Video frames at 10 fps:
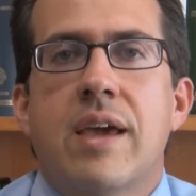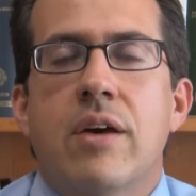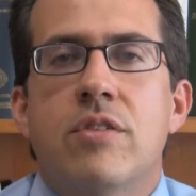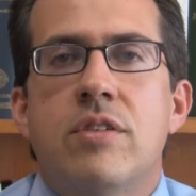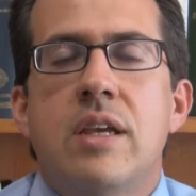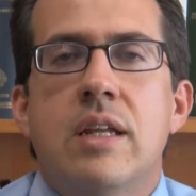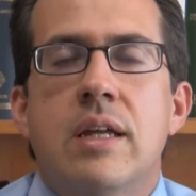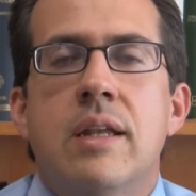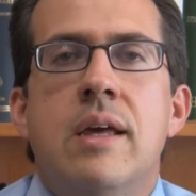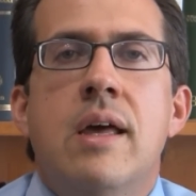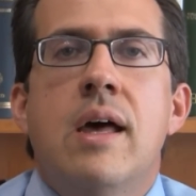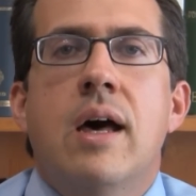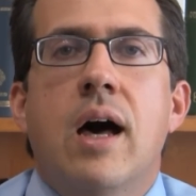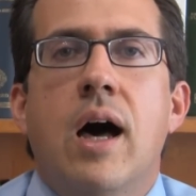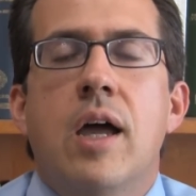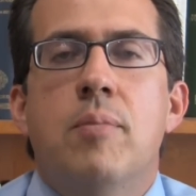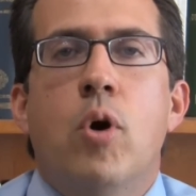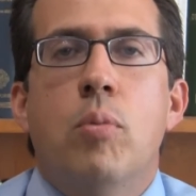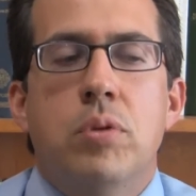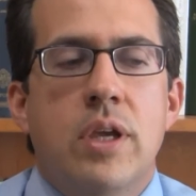Chalcedon uh, and
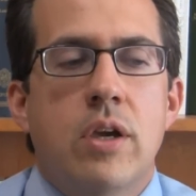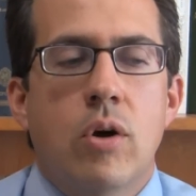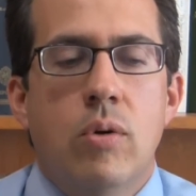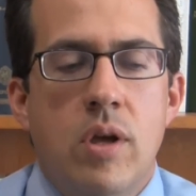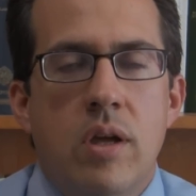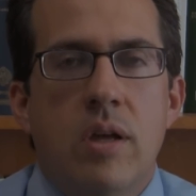Pope Leo.